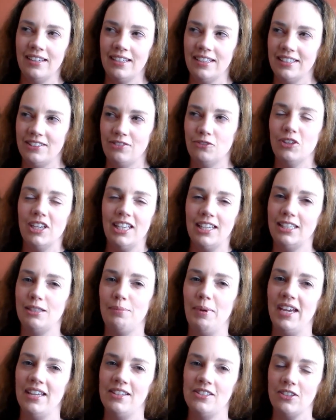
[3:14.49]
It really
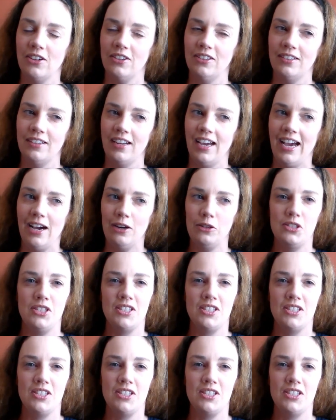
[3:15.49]
depends on how